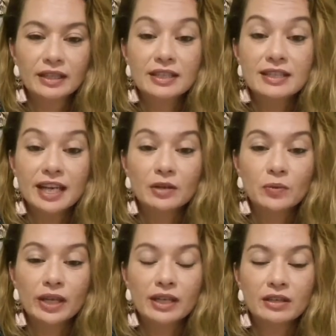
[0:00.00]
The
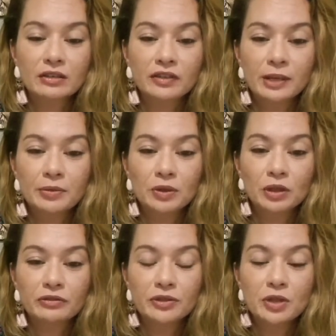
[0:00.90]
second week of April
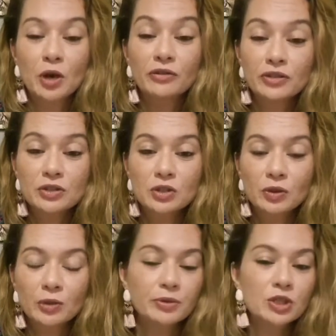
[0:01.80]
often offers you
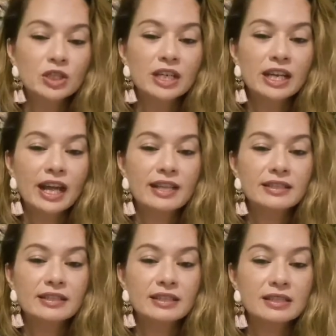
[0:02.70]
an opportunity,
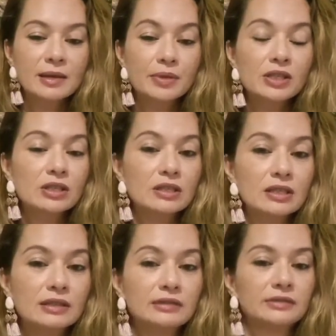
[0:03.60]
Cancer, to step into
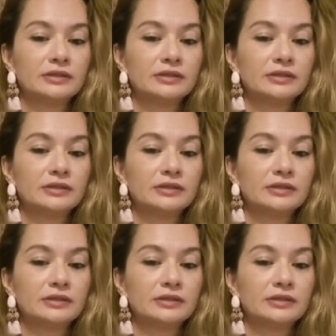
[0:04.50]
yourself.